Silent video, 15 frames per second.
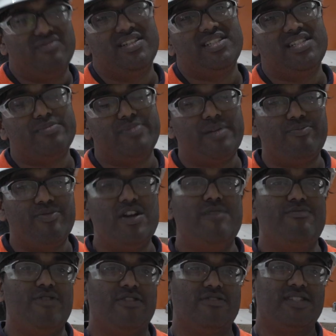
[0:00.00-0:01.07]
This has been
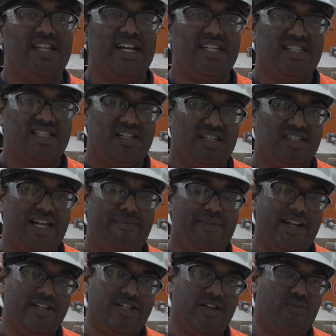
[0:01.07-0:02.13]
pre-processed
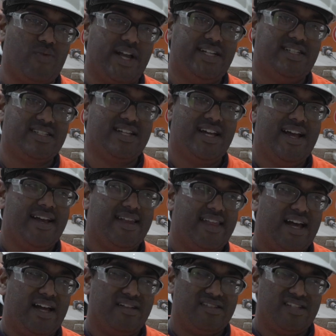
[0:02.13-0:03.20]
demolition waste
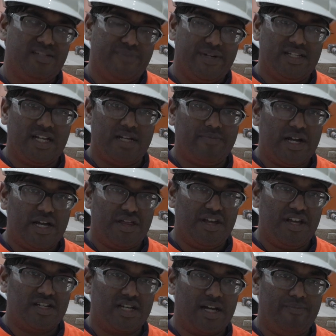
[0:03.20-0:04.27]
that has been done by a
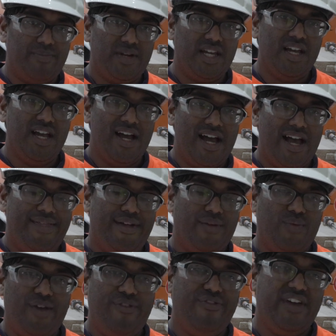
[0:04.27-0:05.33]
third company, and then
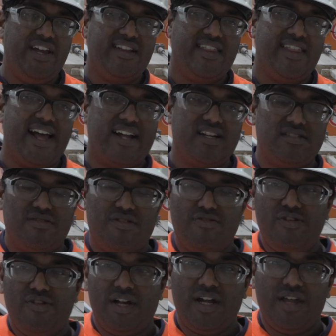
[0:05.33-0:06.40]
we feed that
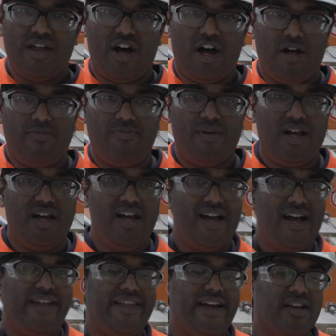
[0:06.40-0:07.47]
through another hopper,
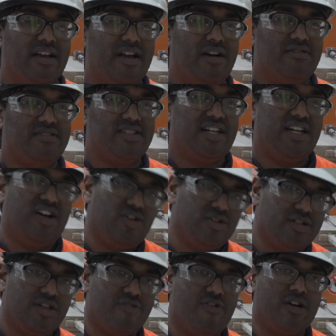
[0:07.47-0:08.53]
and that goes
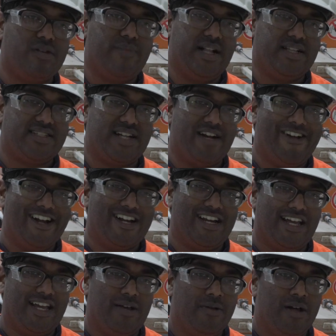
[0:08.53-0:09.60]
onto the rock belts
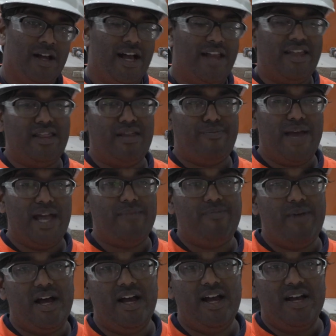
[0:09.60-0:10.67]
directly. And then the
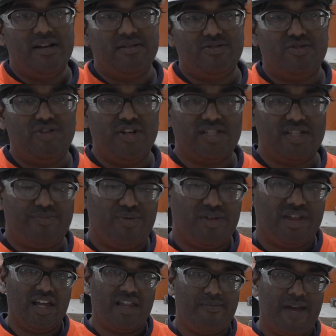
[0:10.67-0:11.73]
paper joins up
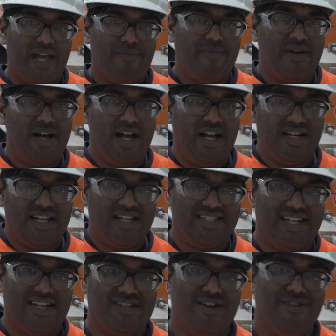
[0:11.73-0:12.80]
other paper and is
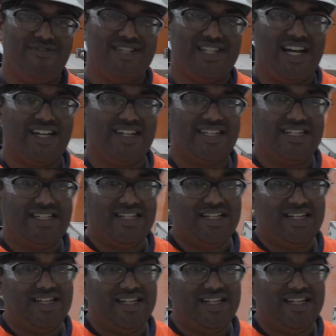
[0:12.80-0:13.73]
sent off site.